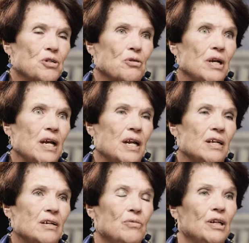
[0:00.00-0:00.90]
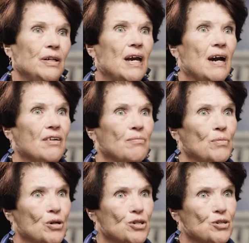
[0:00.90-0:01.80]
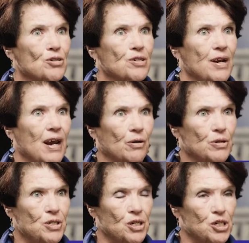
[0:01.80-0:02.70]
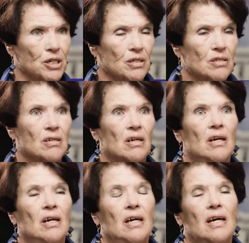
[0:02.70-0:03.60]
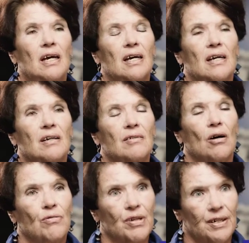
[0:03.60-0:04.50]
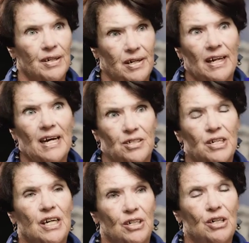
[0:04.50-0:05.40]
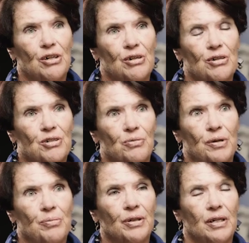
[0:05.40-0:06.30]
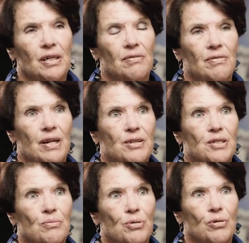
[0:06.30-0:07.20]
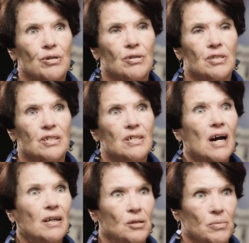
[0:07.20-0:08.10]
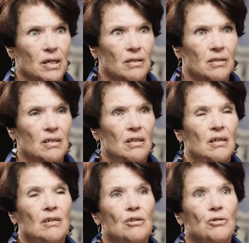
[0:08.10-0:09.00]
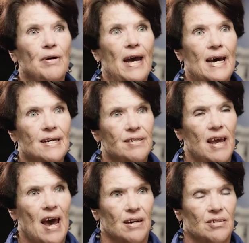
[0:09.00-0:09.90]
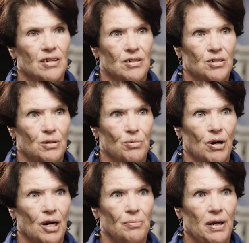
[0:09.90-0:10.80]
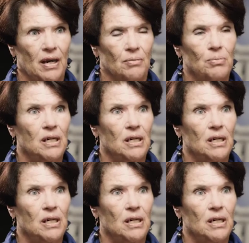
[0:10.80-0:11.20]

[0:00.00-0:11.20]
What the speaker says: was created really out of mergers and acquisitions. And over the last 10 years, we believe that it's important to document who has access to broadband,